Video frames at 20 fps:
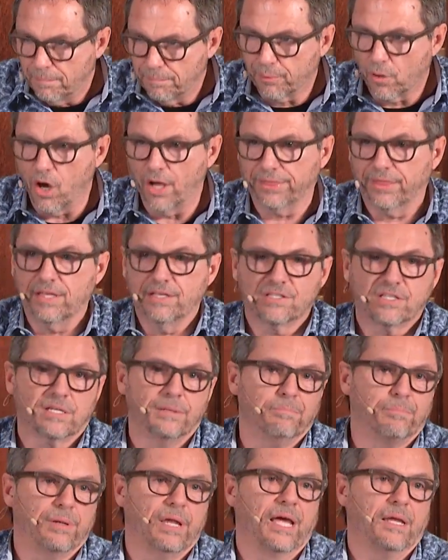brought this
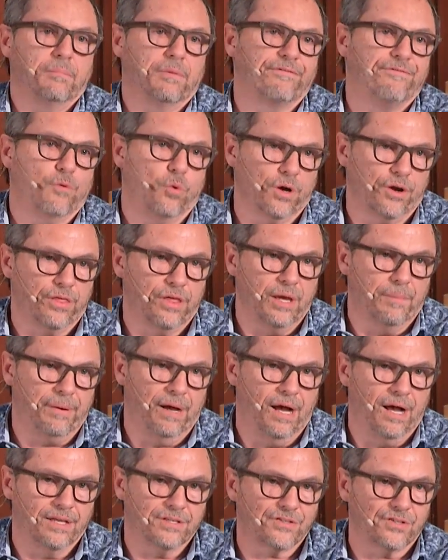complaint before to the
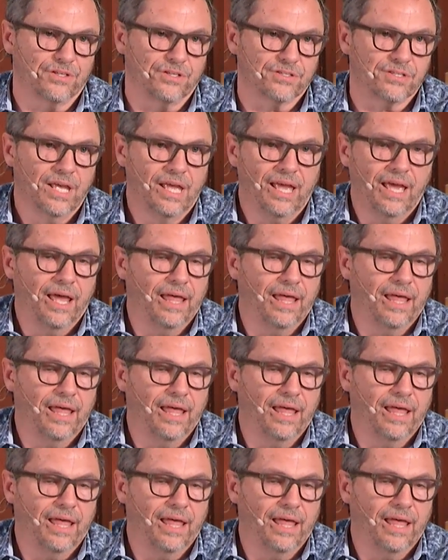apostles.